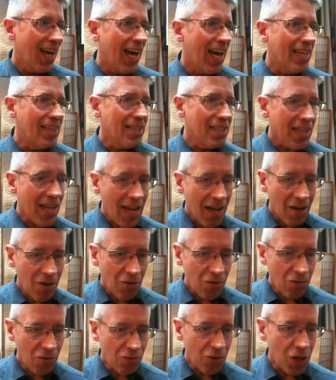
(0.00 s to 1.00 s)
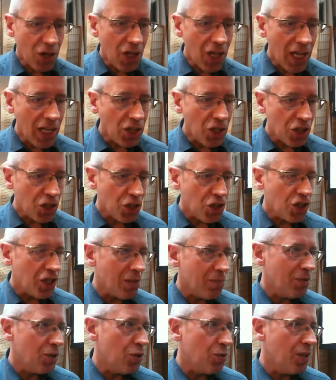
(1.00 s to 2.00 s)
and that
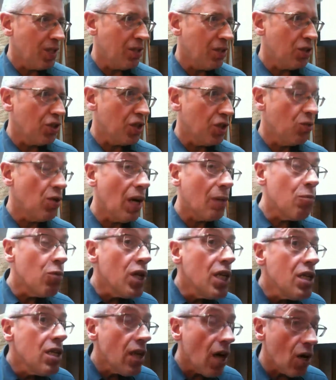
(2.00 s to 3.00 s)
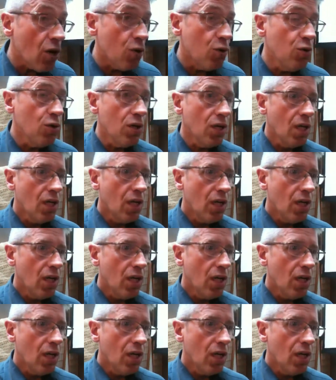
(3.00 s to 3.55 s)
relationship between the two, and we know